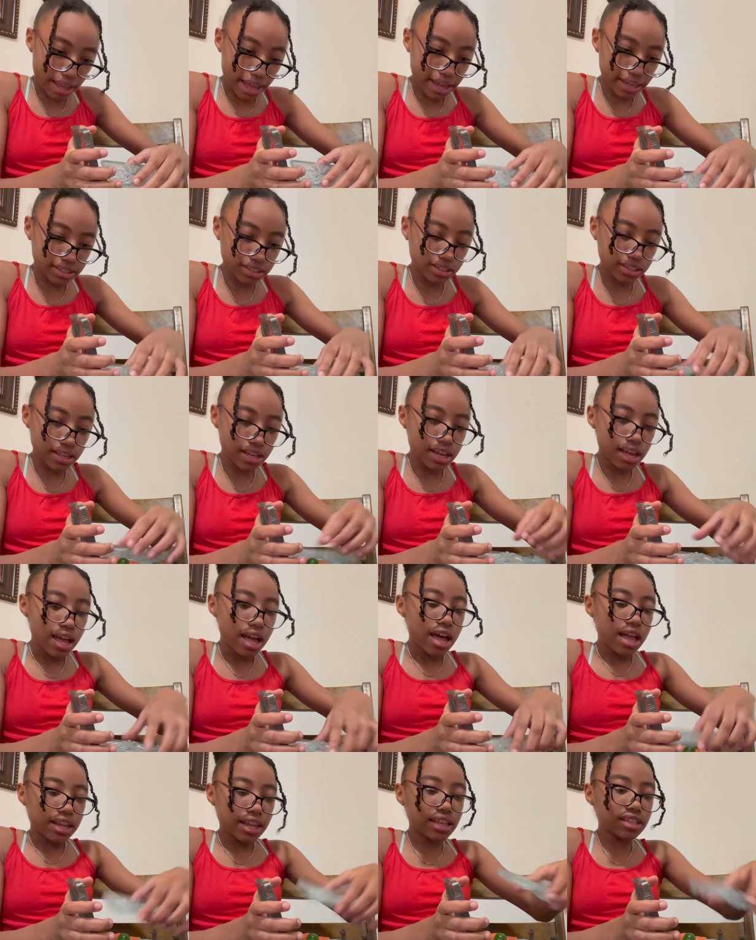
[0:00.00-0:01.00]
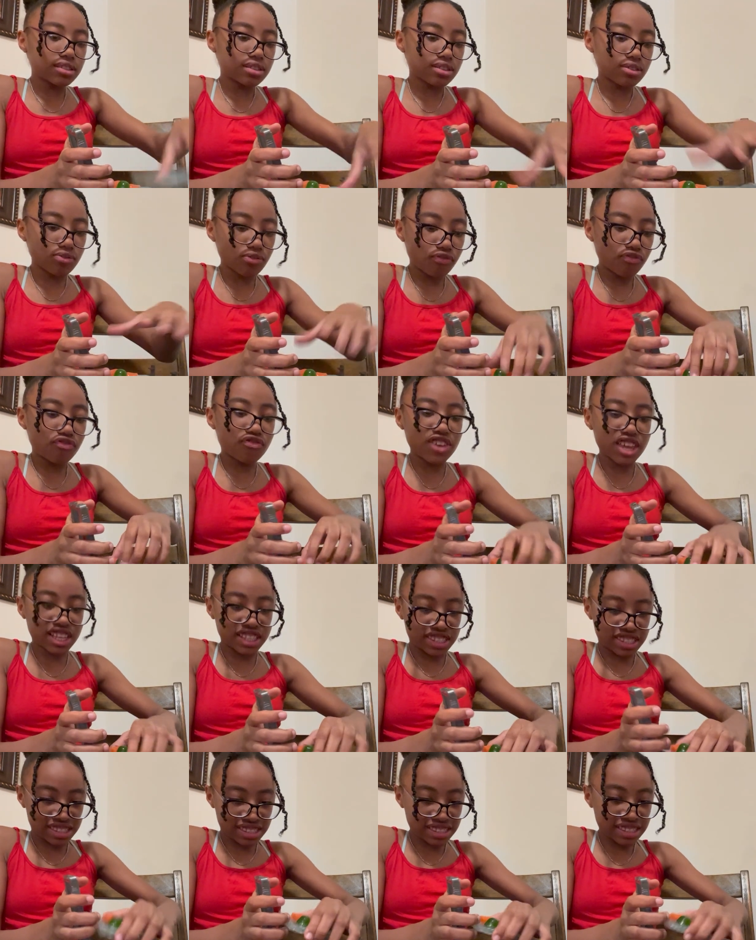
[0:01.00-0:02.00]
Actually, let's
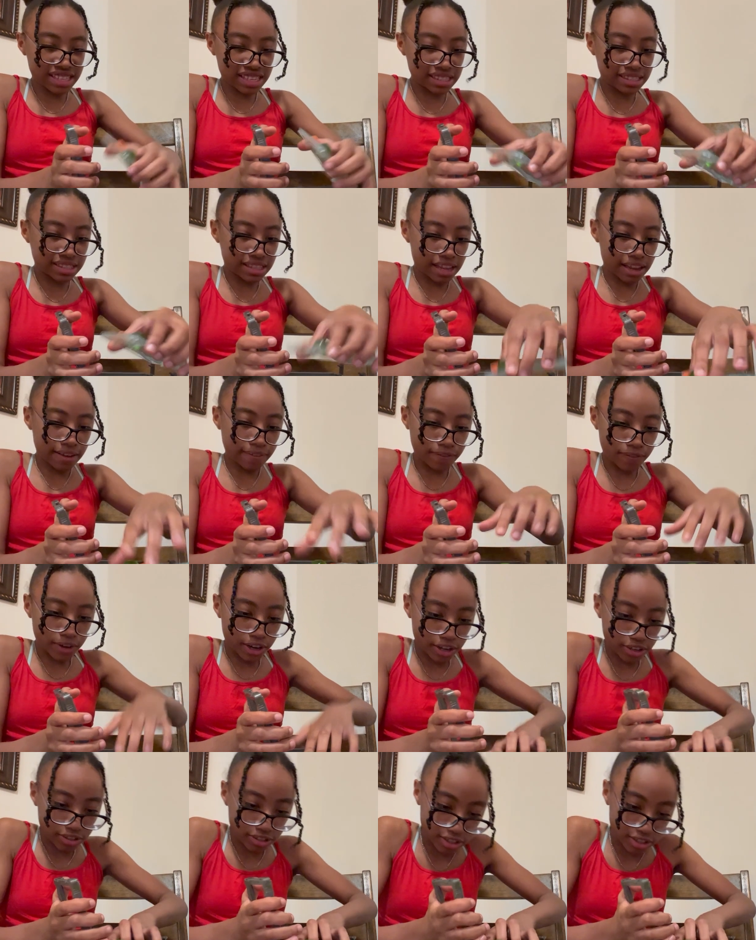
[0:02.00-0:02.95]
fix this thing first